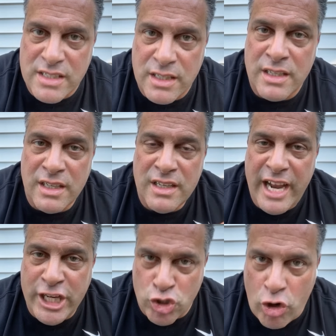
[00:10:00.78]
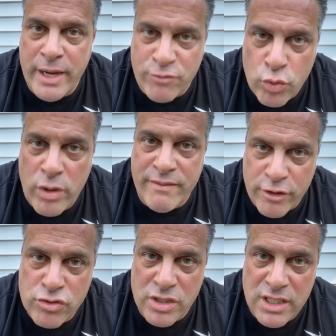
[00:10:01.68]
and, and triumphed through
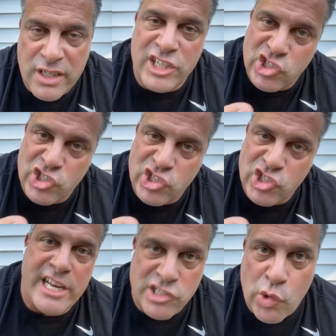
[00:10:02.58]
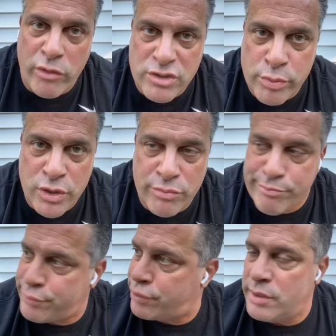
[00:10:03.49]
adversity and sharing their stories with you.
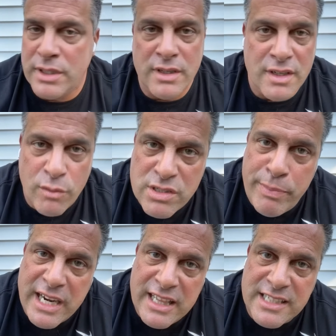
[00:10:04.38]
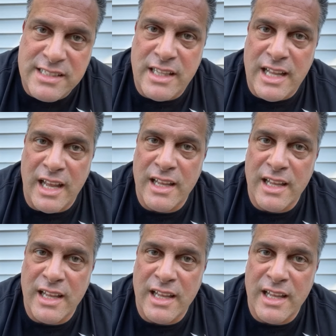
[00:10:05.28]
What's a better lesson than that?